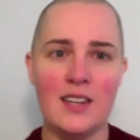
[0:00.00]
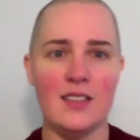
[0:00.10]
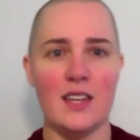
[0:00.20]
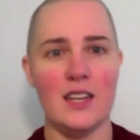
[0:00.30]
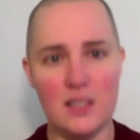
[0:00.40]

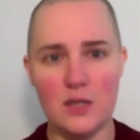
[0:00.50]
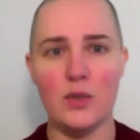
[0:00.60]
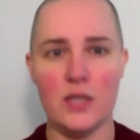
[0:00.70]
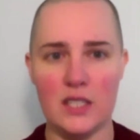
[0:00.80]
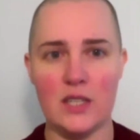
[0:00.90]
that is
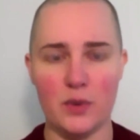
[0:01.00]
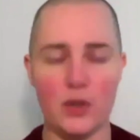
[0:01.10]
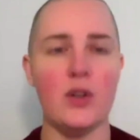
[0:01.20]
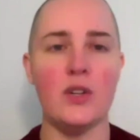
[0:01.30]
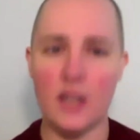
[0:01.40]
really
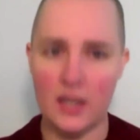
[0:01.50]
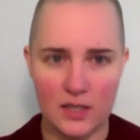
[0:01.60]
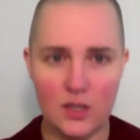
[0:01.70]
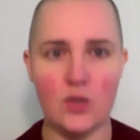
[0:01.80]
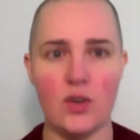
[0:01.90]
difficult and
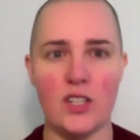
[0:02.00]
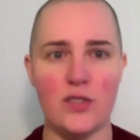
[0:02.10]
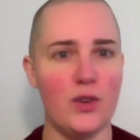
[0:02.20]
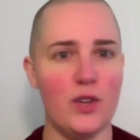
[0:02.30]
is stressful,